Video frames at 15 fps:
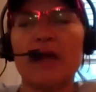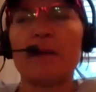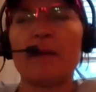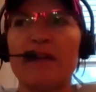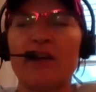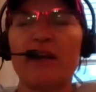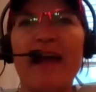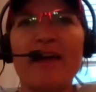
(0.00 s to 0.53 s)

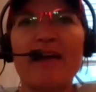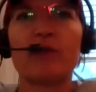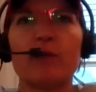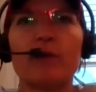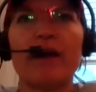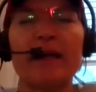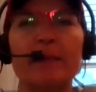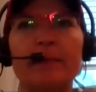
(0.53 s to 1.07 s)
might not have it
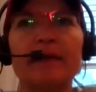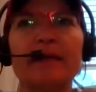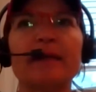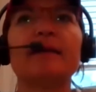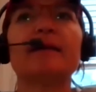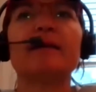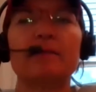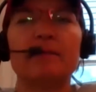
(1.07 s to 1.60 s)
right, but
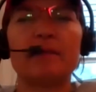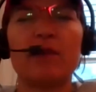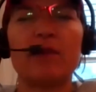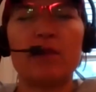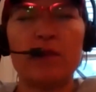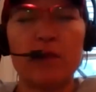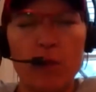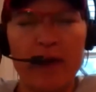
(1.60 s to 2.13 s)

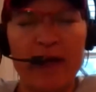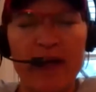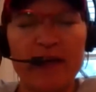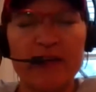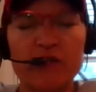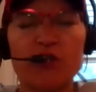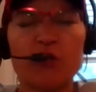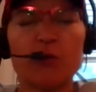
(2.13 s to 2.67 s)
the way
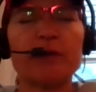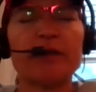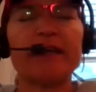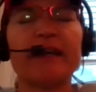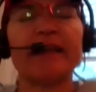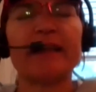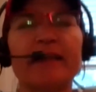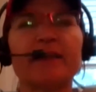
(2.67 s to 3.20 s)
I
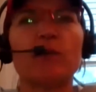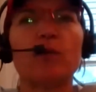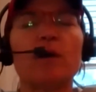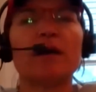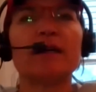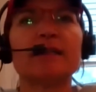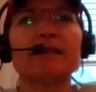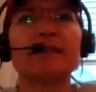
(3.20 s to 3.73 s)
interpreted it
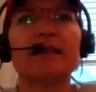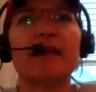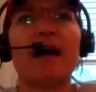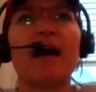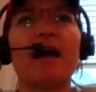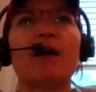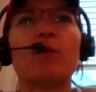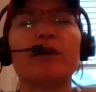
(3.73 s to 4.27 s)
was that
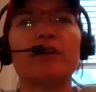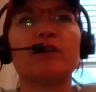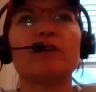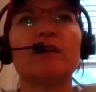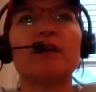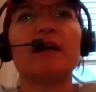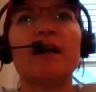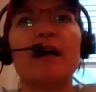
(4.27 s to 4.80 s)
I will